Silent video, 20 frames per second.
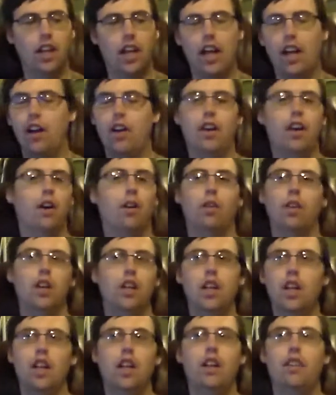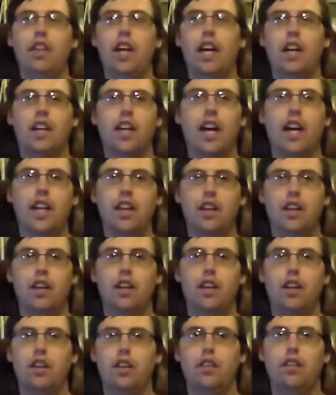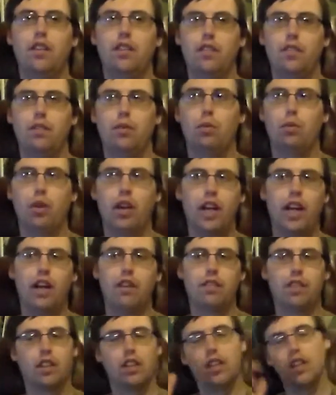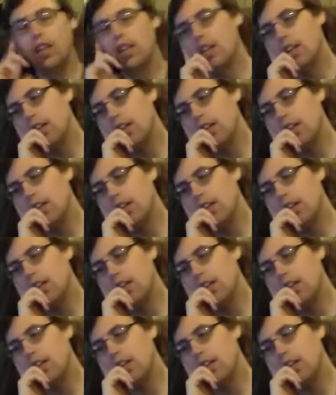I don't know. That kind of whatever.